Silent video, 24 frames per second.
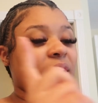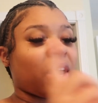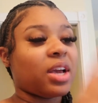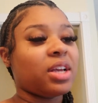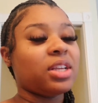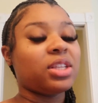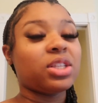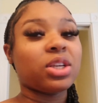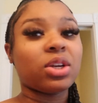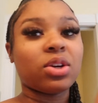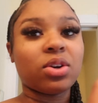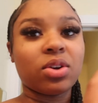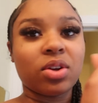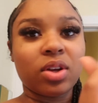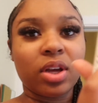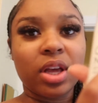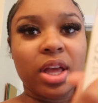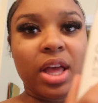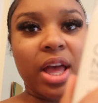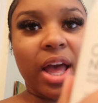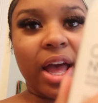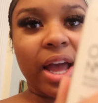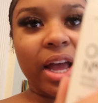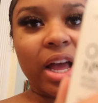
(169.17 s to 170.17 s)
So
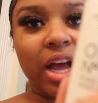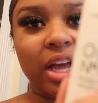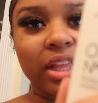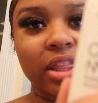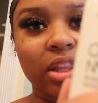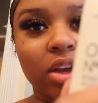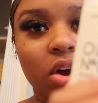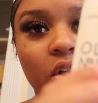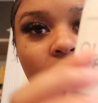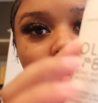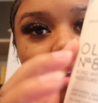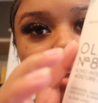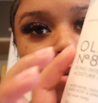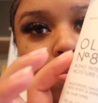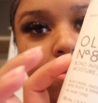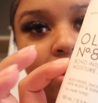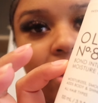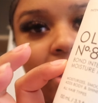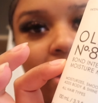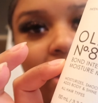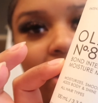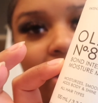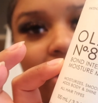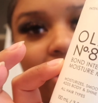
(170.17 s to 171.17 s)
I got the
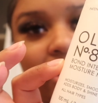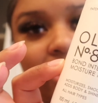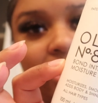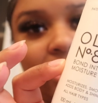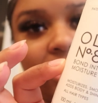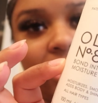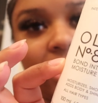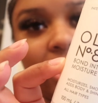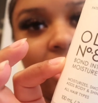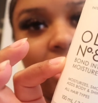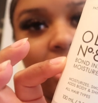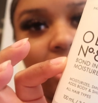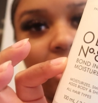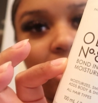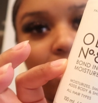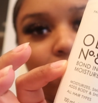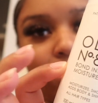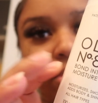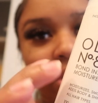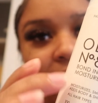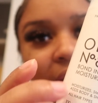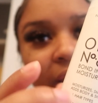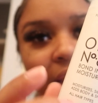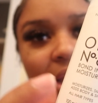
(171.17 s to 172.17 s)
Olaplex
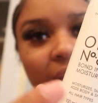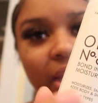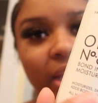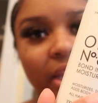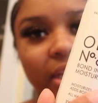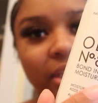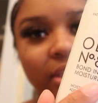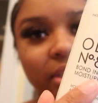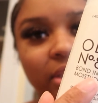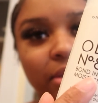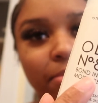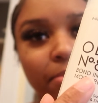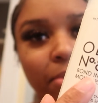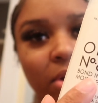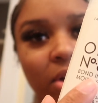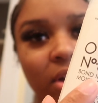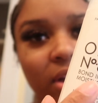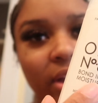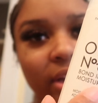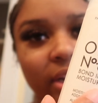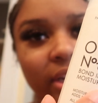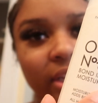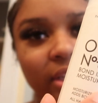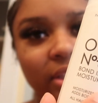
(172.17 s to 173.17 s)
number 8. It's the
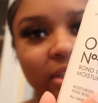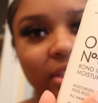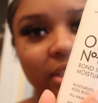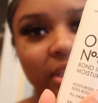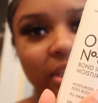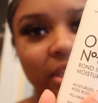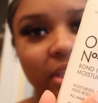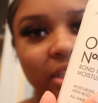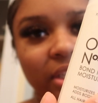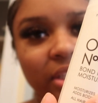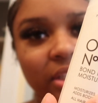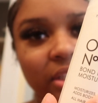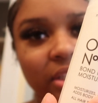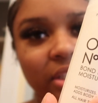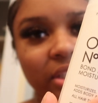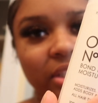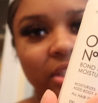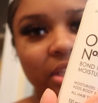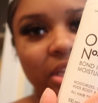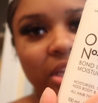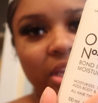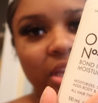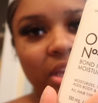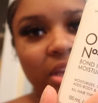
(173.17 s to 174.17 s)
Bond Intense
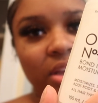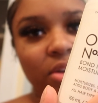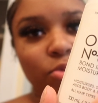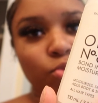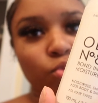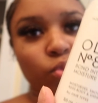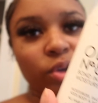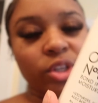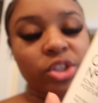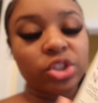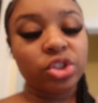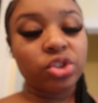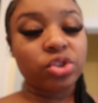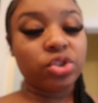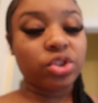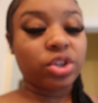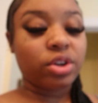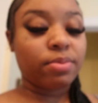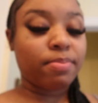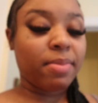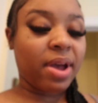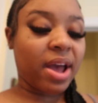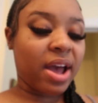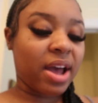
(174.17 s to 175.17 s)

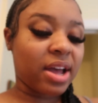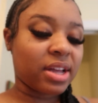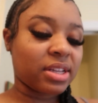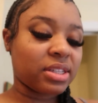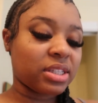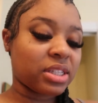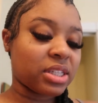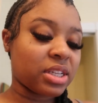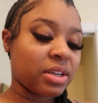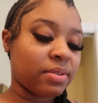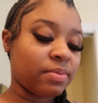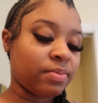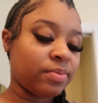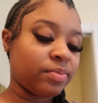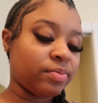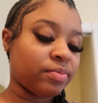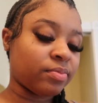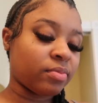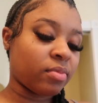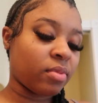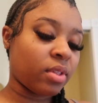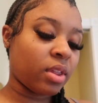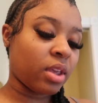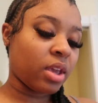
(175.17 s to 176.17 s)
Moisture Mask,
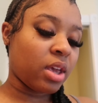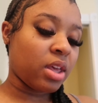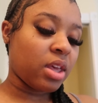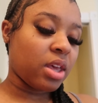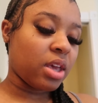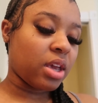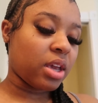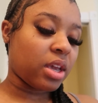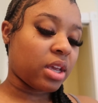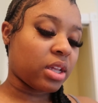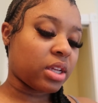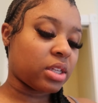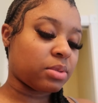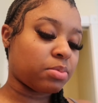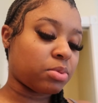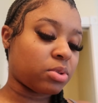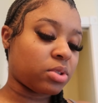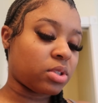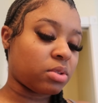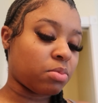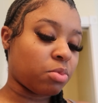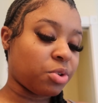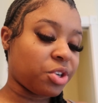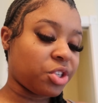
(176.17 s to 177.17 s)
and it's
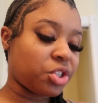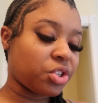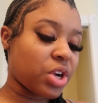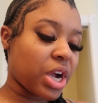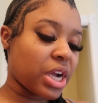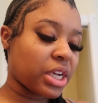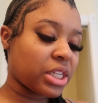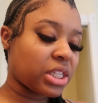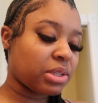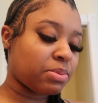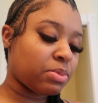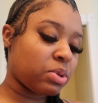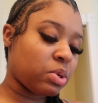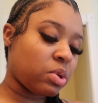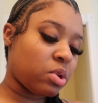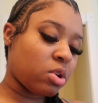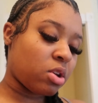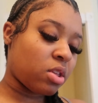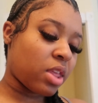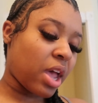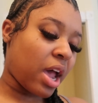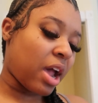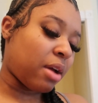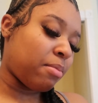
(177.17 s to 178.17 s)
supposed to moisturize,
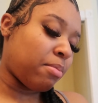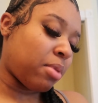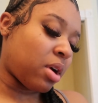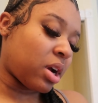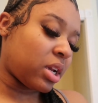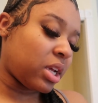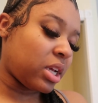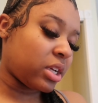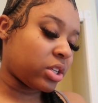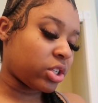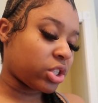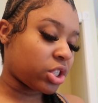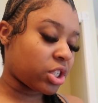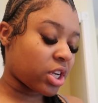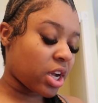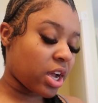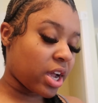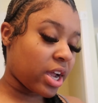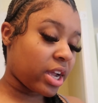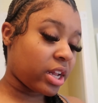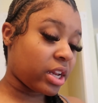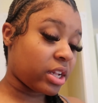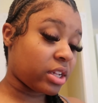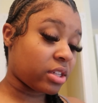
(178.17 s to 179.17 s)
smooth, add body and
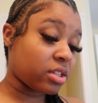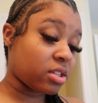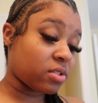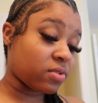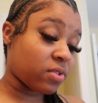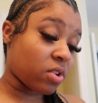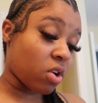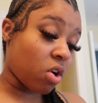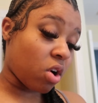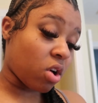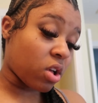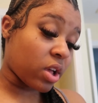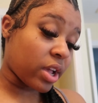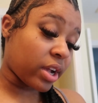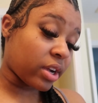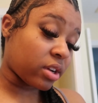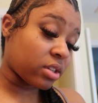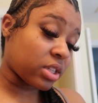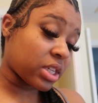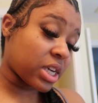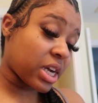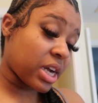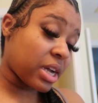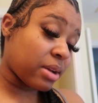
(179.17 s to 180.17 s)
shine, and it's for all hair
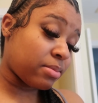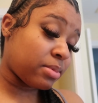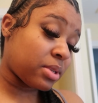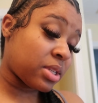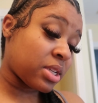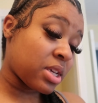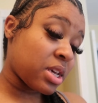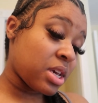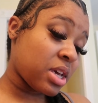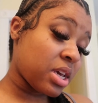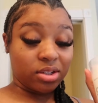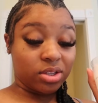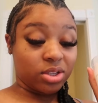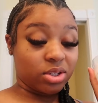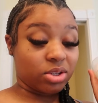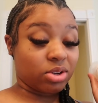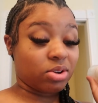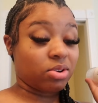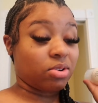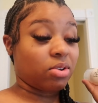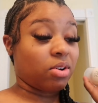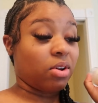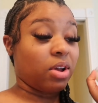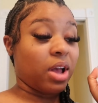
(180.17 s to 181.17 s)
types.
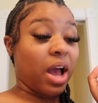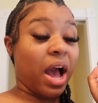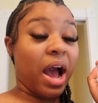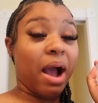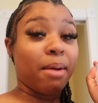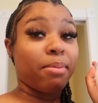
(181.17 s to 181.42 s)
So I